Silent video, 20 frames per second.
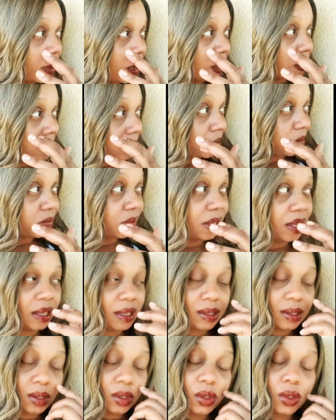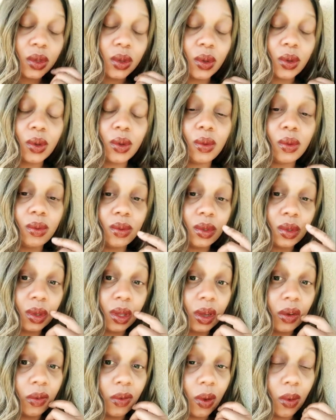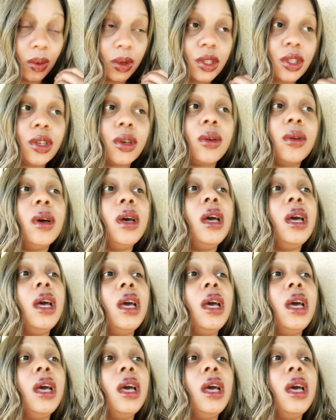positive things to look forward to.